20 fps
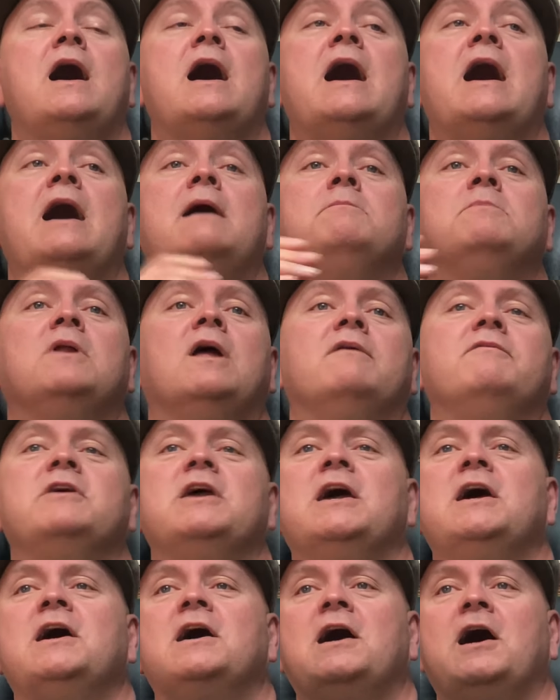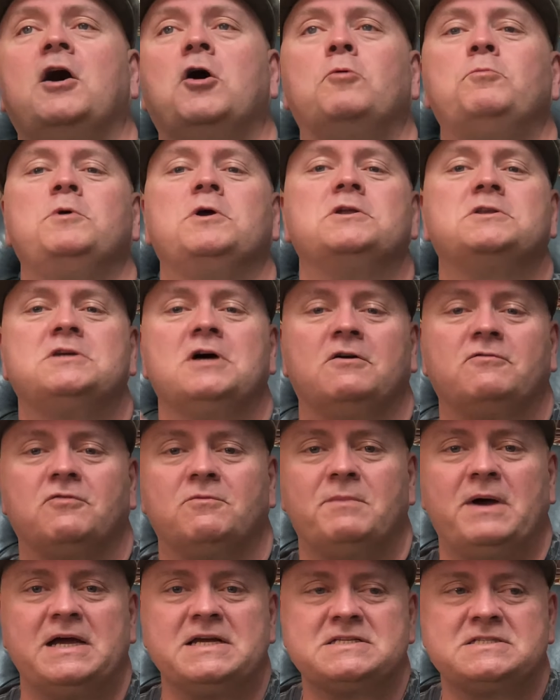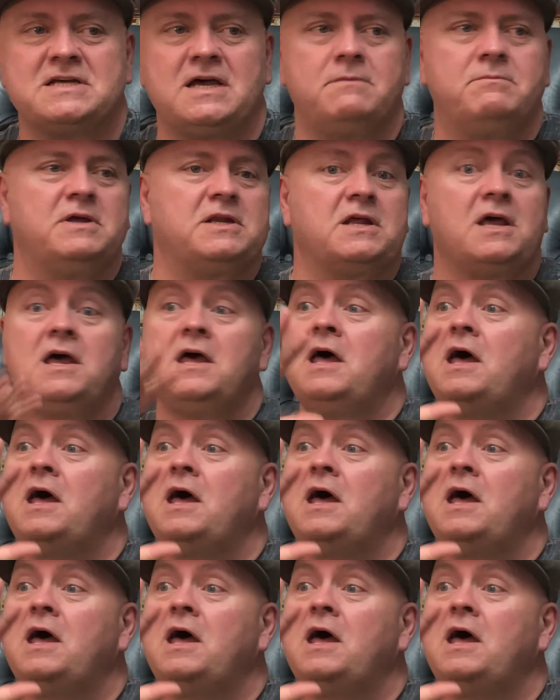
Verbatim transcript: I'm loving it. I hope you can tell from my excitement.